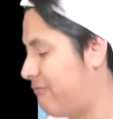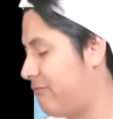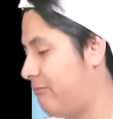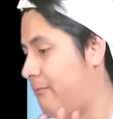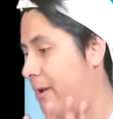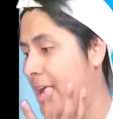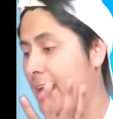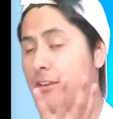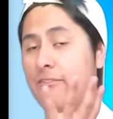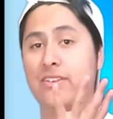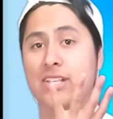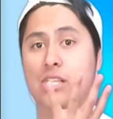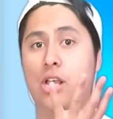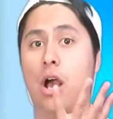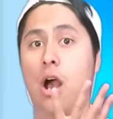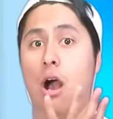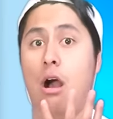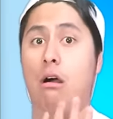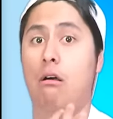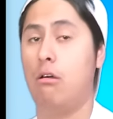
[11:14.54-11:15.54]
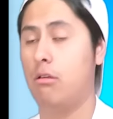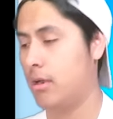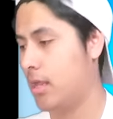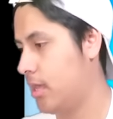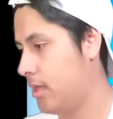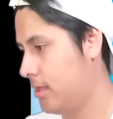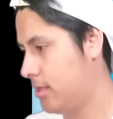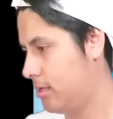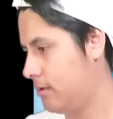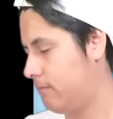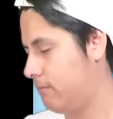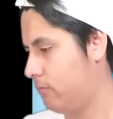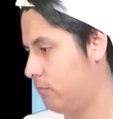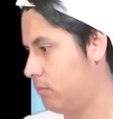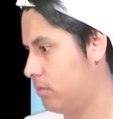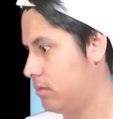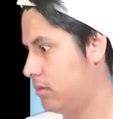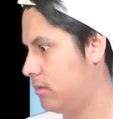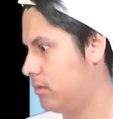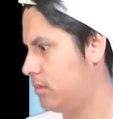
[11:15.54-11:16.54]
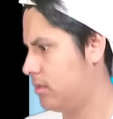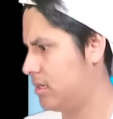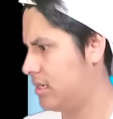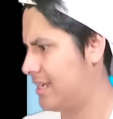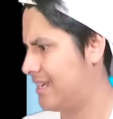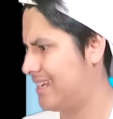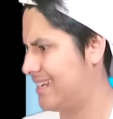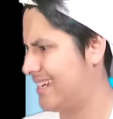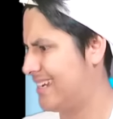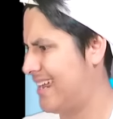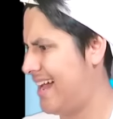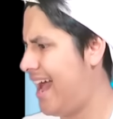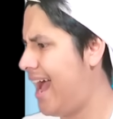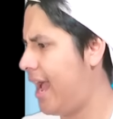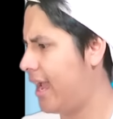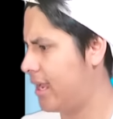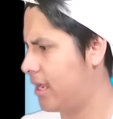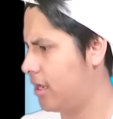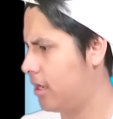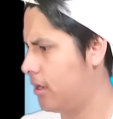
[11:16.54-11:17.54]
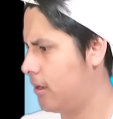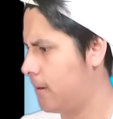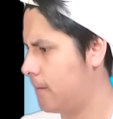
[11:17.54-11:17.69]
mind of its own. Die.